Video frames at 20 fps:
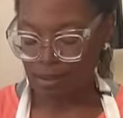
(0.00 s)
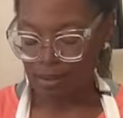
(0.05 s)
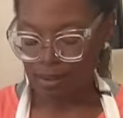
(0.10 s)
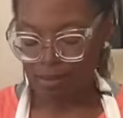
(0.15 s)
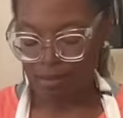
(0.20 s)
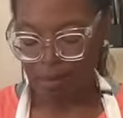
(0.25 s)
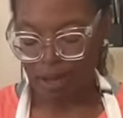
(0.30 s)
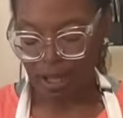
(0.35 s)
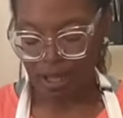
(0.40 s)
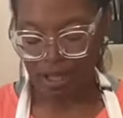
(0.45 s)

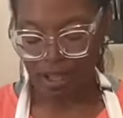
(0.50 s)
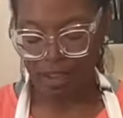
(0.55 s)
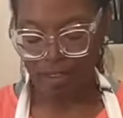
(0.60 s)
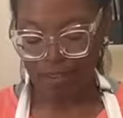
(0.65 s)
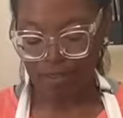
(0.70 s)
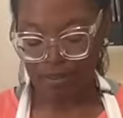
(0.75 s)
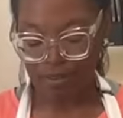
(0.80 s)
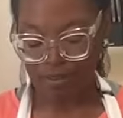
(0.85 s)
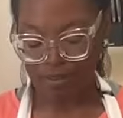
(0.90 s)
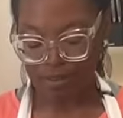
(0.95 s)
by
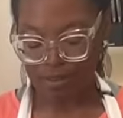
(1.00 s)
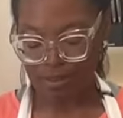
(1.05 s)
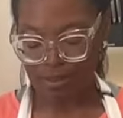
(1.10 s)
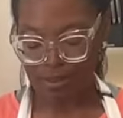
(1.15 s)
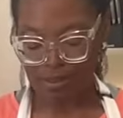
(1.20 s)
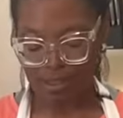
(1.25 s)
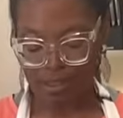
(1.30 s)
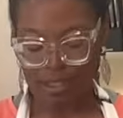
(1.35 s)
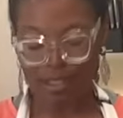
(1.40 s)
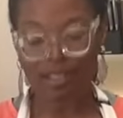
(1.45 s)

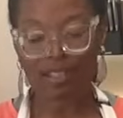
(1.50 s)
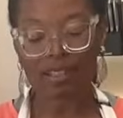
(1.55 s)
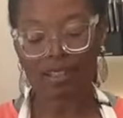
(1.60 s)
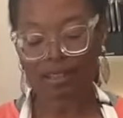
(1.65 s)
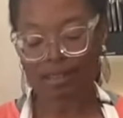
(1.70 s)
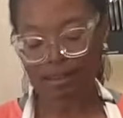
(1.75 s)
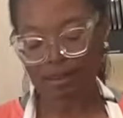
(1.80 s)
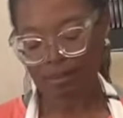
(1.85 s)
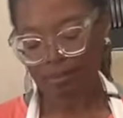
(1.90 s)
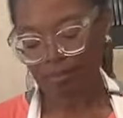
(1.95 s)
others, and
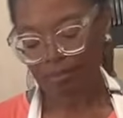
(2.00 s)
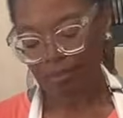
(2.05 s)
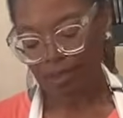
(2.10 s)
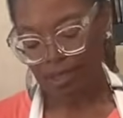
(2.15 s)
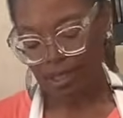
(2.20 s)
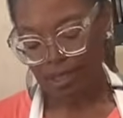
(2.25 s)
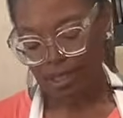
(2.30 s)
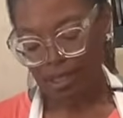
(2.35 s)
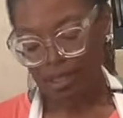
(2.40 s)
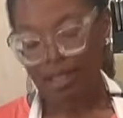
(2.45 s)

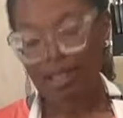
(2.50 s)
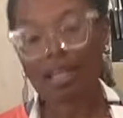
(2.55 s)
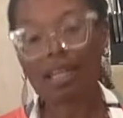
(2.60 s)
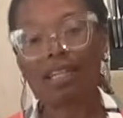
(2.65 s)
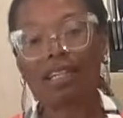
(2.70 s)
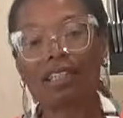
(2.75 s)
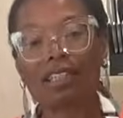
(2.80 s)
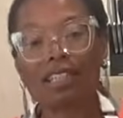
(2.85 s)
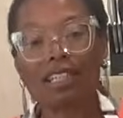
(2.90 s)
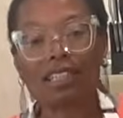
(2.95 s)

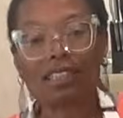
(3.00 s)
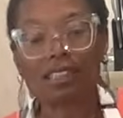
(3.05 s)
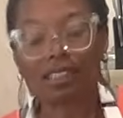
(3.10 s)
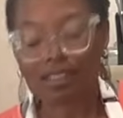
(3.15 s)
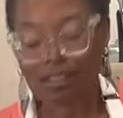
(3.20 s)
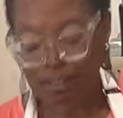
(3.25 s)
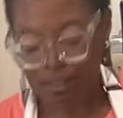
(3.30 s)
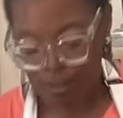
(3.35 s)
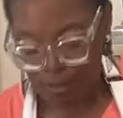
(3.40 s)
it leads us to